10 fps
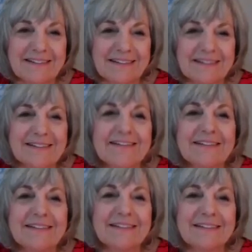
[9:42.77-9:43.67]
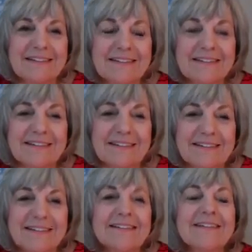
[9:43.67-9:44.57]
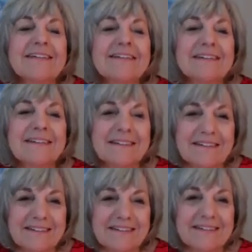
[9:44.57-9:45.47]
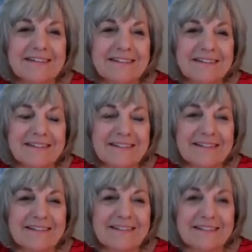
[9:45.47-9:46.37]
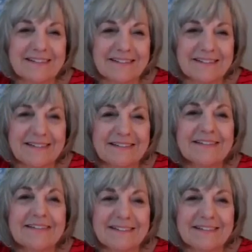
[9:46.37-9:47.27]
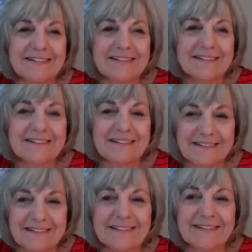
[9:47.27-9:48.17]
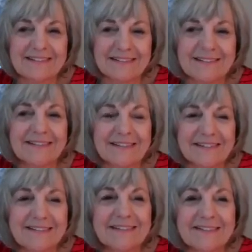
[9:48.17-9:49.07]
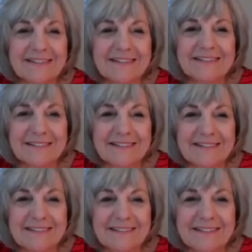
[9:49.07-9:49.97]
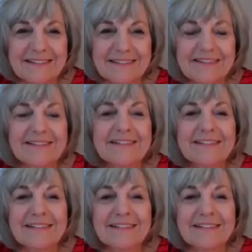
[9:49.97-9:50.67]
(not speaking)